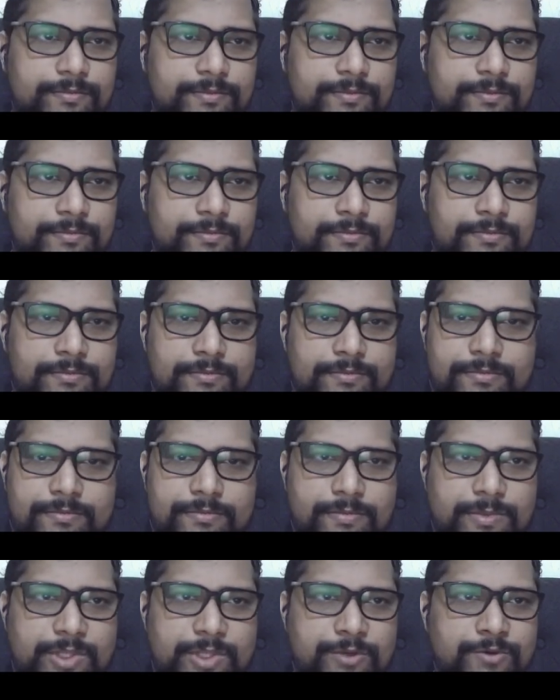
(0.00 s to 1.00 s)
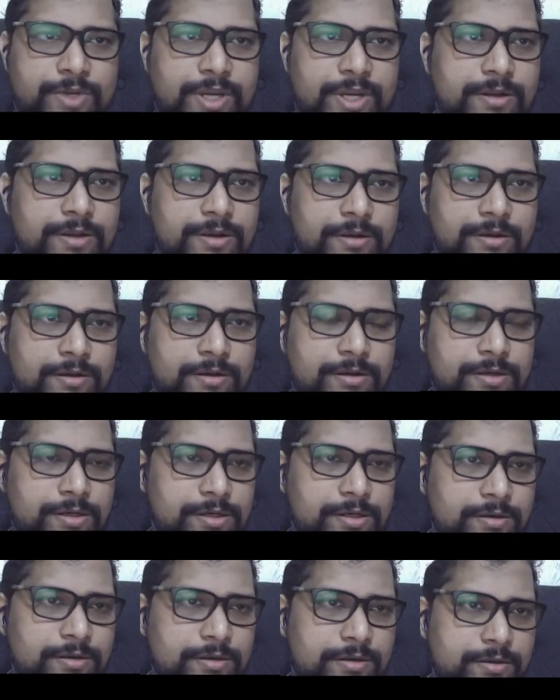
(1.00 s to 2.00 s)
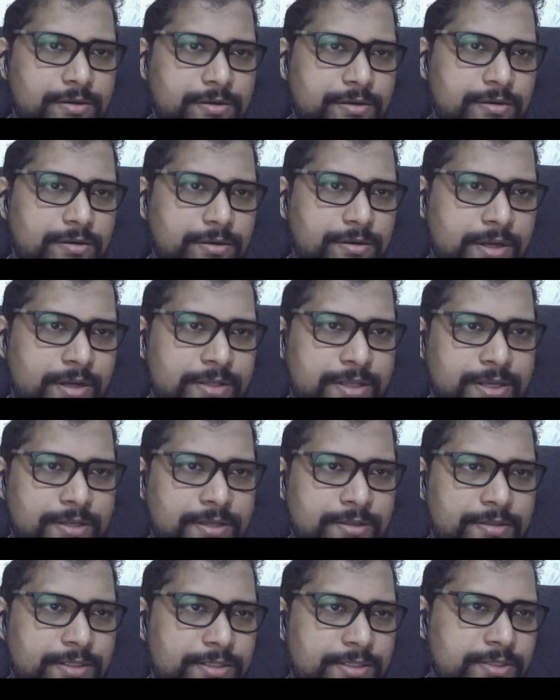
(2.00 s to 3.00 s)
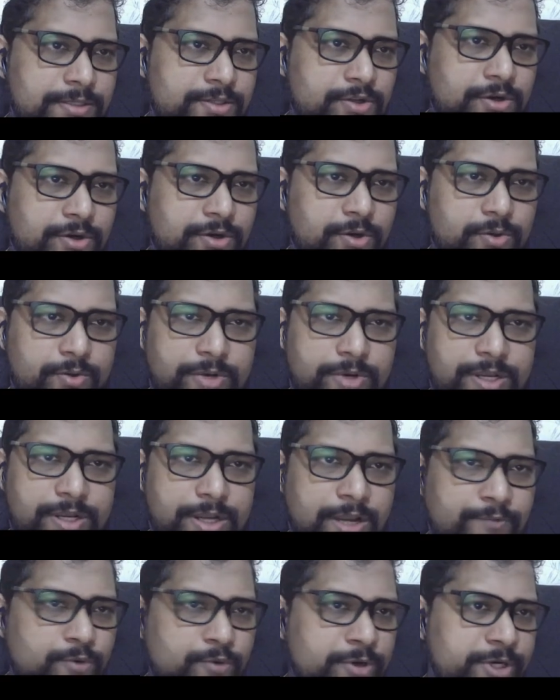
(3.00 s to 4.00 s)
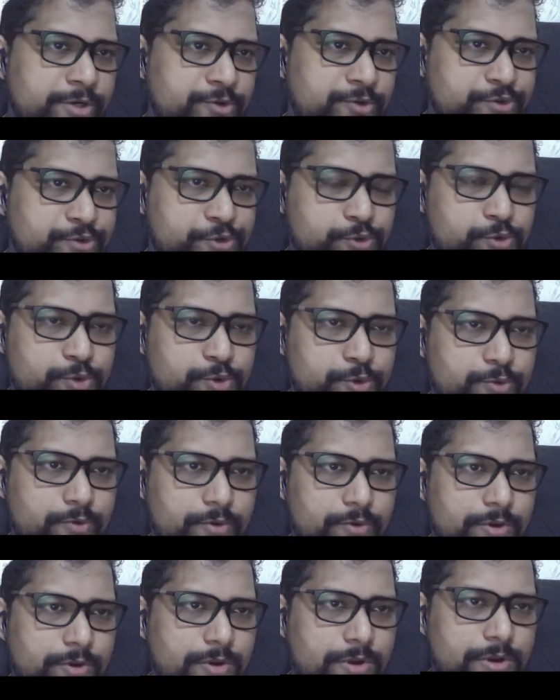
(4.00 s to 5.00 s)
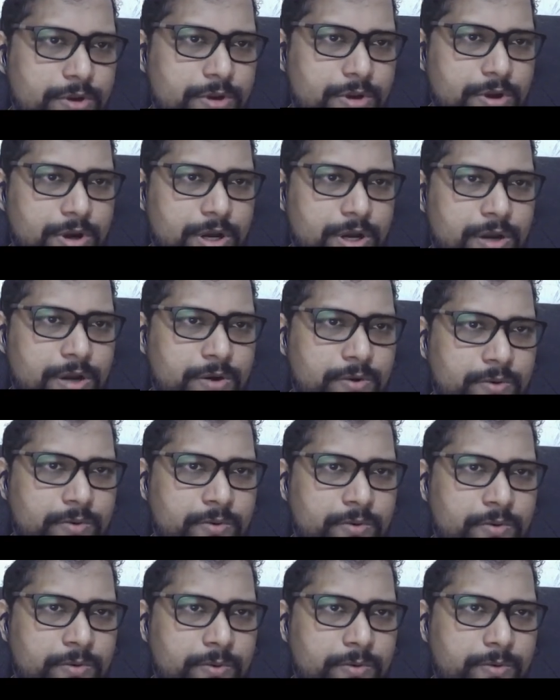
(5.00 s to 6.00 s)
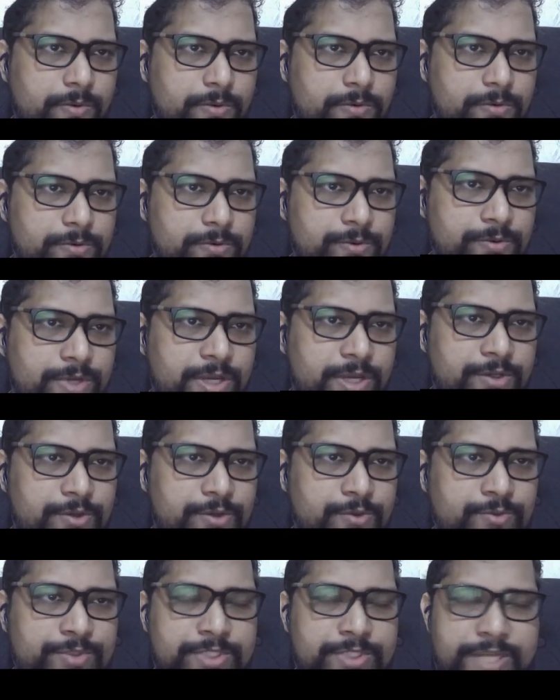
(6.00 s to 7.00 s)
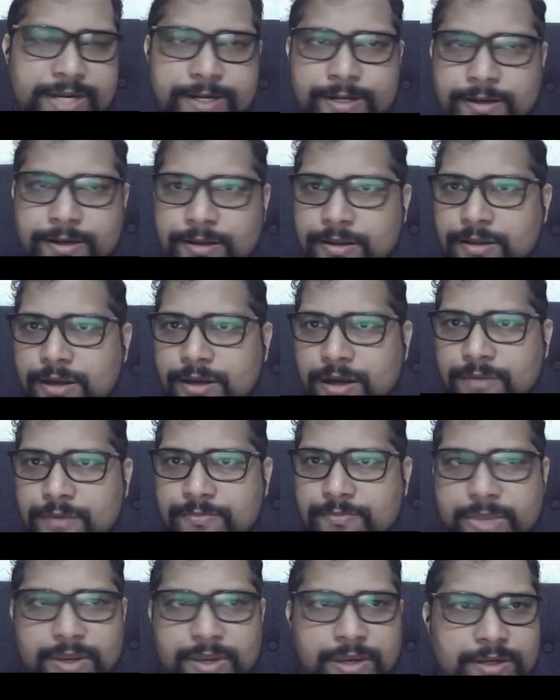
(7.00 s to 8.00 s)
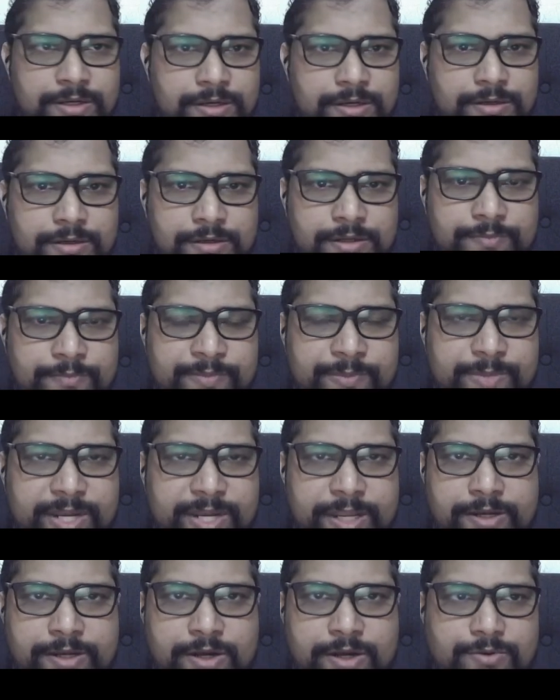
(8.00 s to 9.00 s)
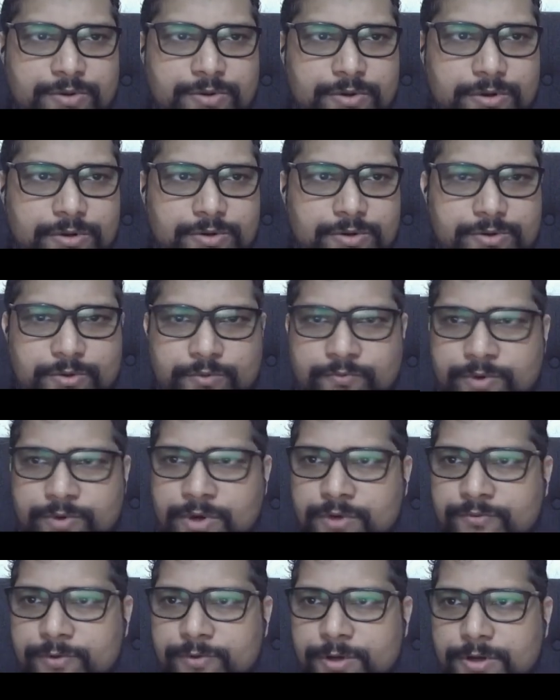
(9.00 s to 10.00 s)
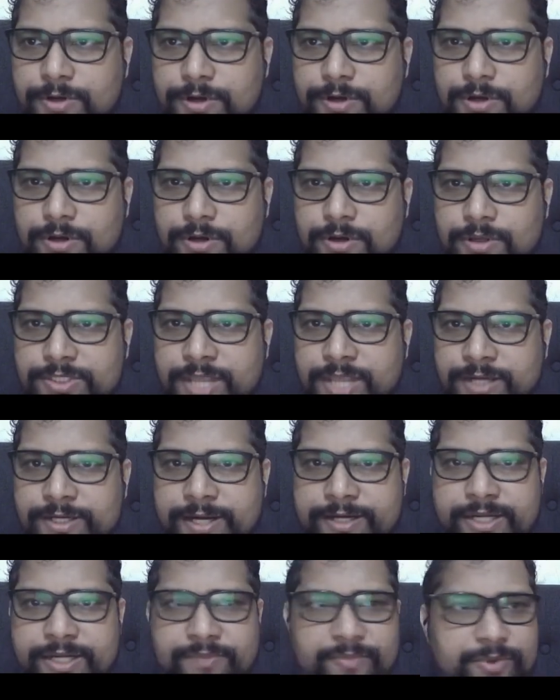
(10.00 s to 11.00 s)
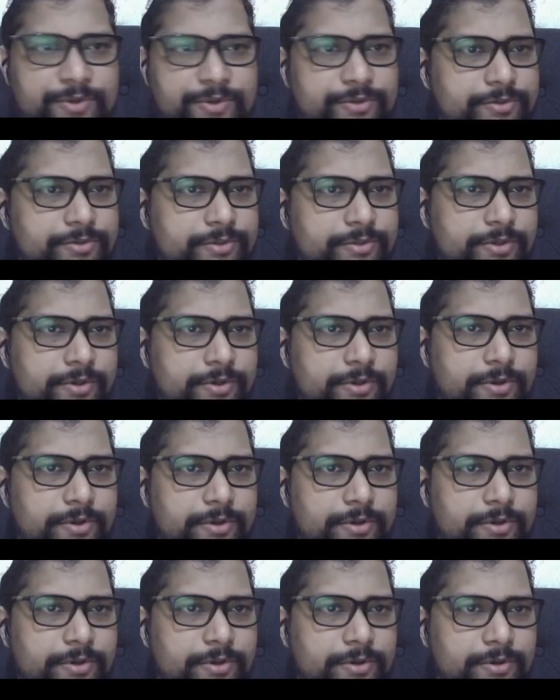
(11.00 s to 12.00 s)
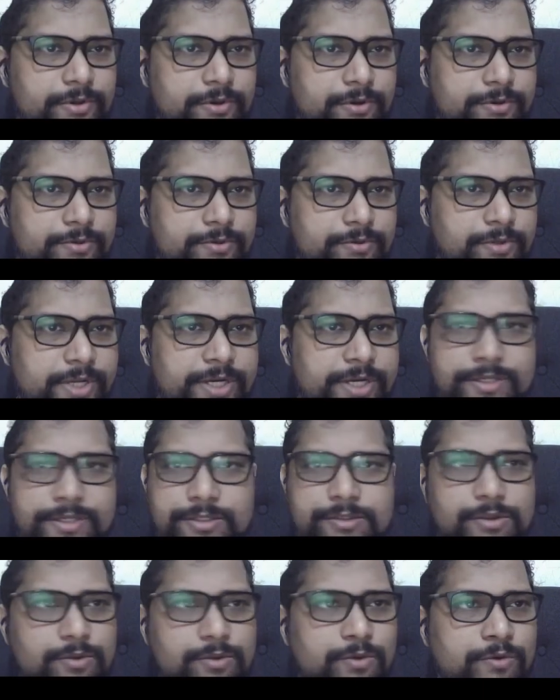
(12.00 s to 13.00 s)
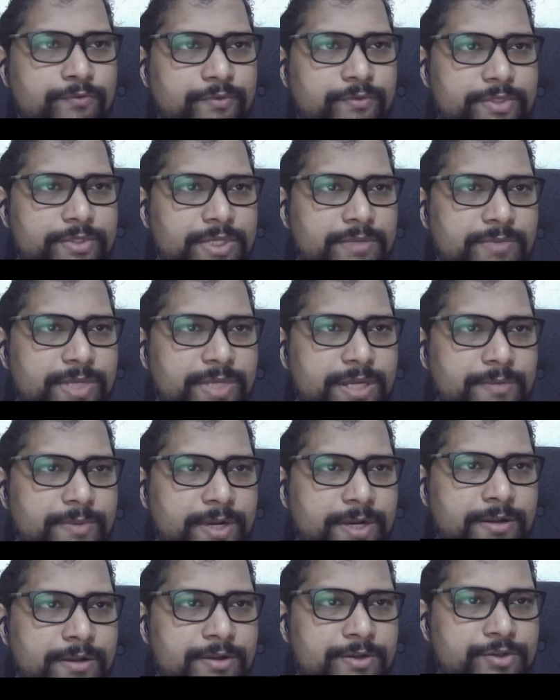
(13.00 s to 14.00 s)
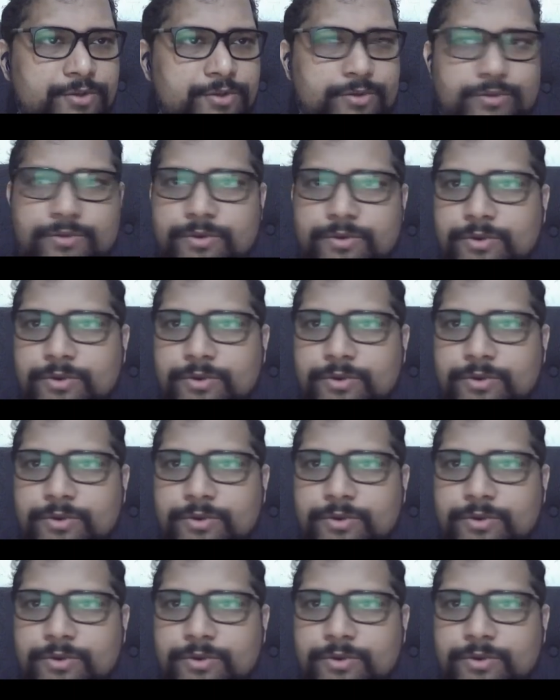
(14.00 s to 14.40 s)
You can, I think this is not loading. I wanted to show you how you can use Sentinel Hub and the playground to work with satellite images. So let this load for some time. I'll show